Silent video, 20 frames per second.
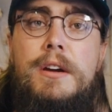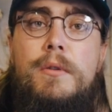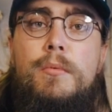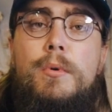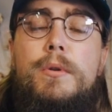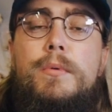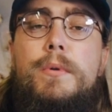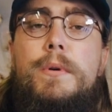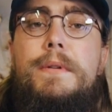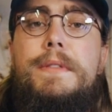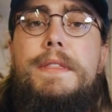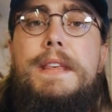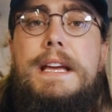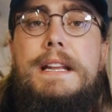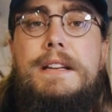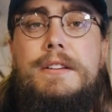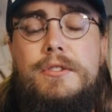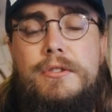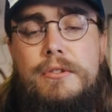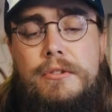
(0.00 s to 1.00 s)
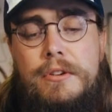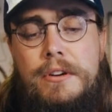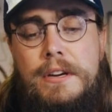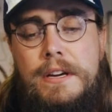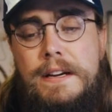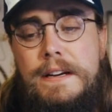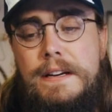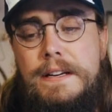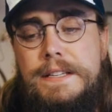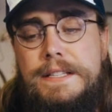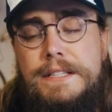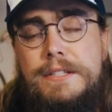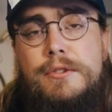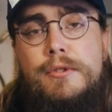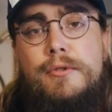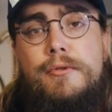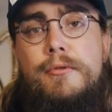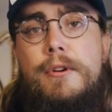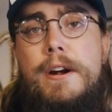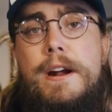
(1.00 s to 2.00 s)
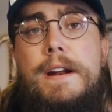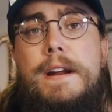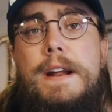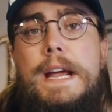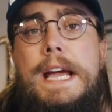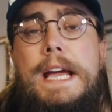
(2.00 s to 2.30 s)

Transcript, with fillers: What we would then do is to run